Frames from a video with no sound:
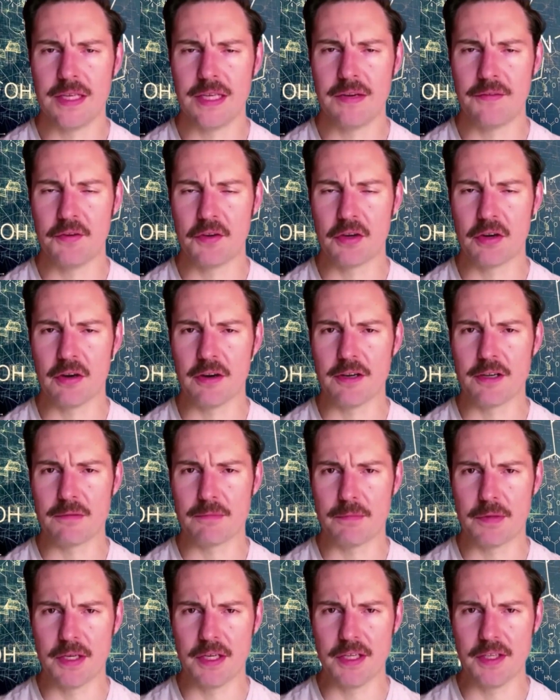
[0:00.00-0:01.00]
And if you're going to
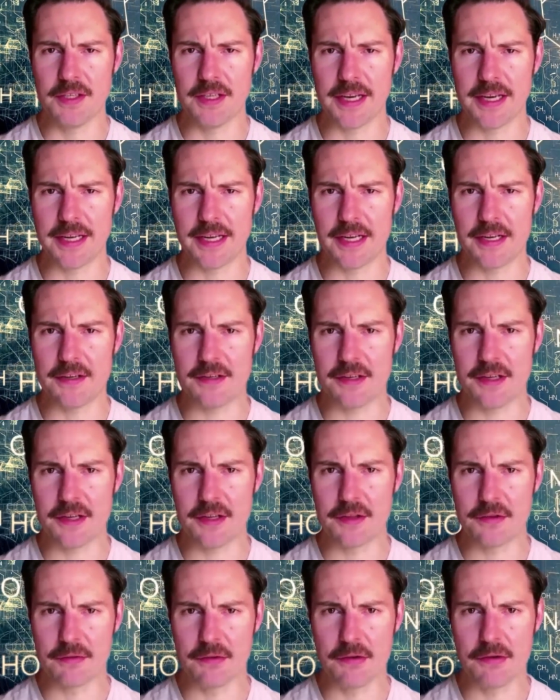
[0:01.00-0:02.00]
build
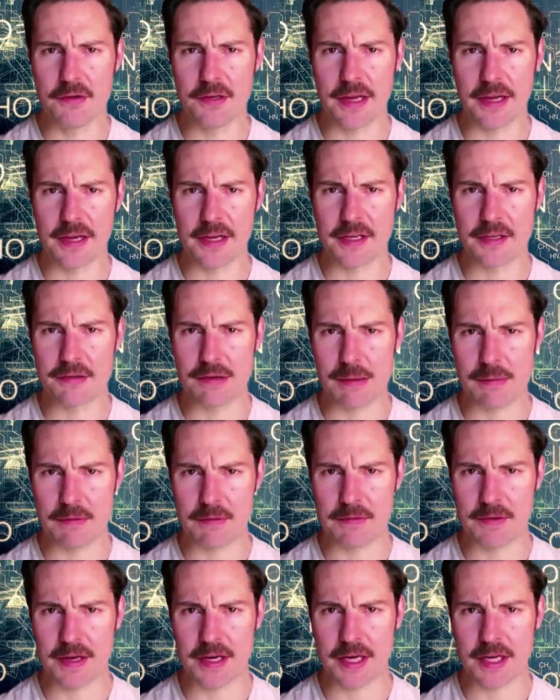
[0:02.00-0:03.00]
NAD through taking
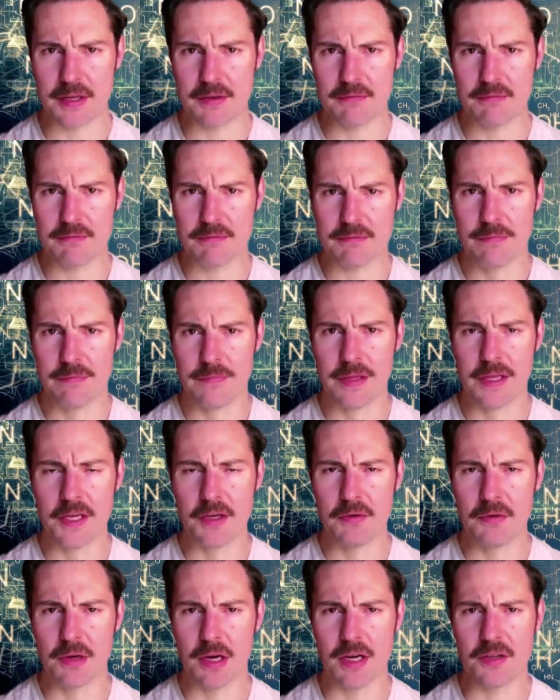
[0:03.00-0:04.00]
tryptophan, then
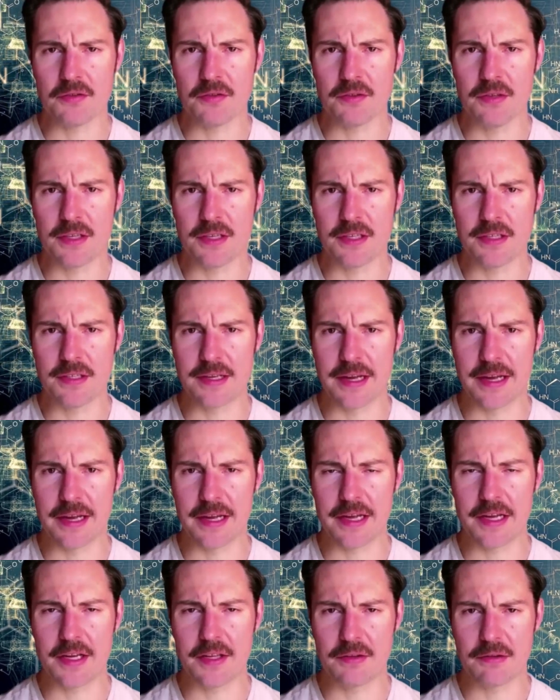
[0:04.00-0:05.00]
you would also need to
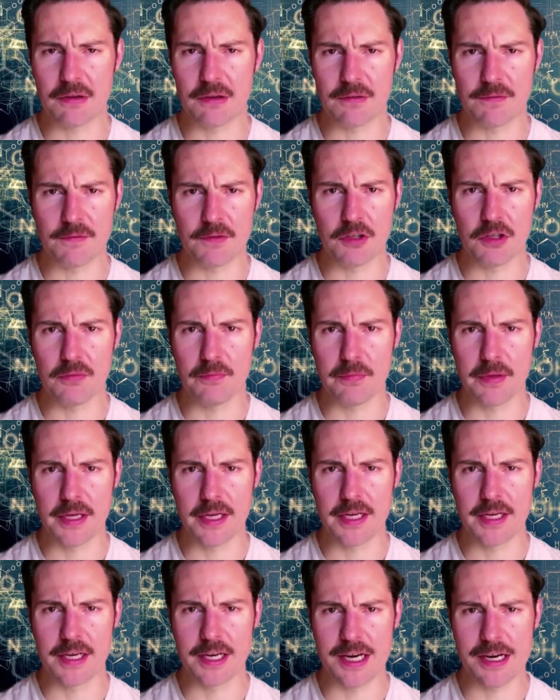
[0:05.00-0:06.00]
take either a full
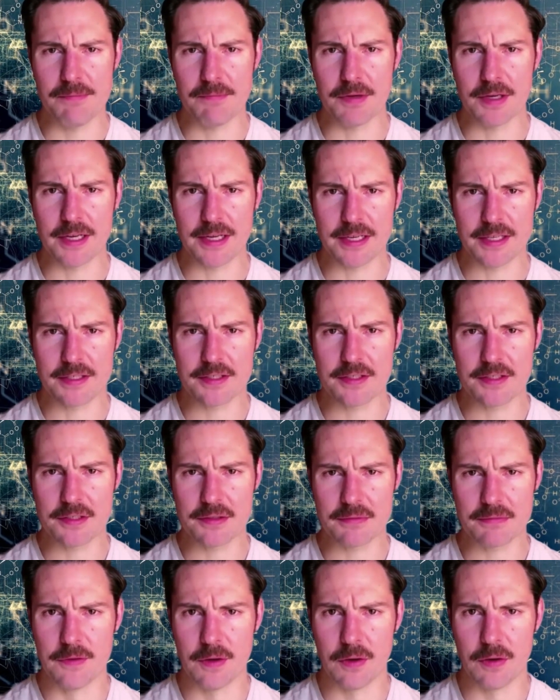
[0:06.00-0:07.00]
B complex
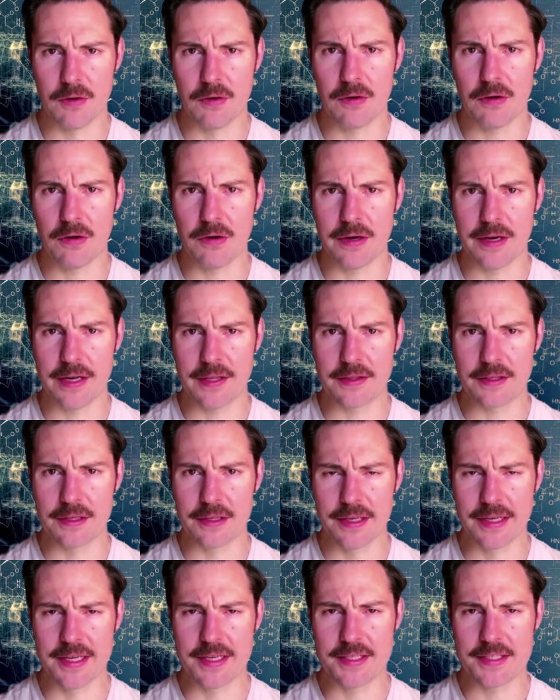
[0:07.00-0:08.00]
or at the
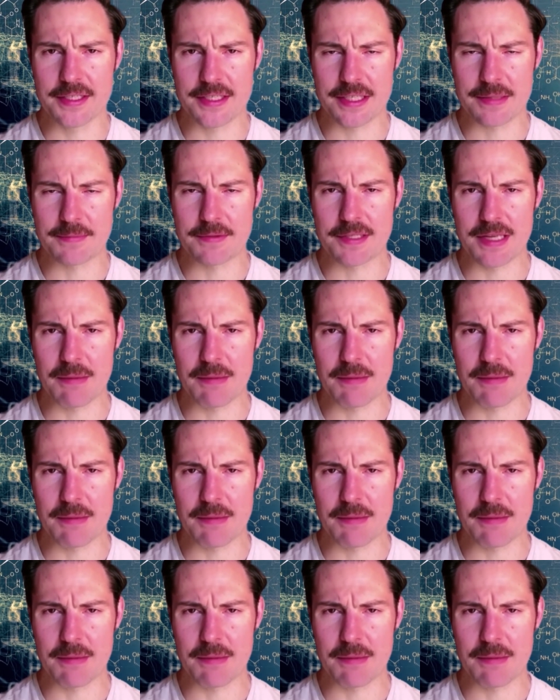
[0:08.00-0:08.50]
least some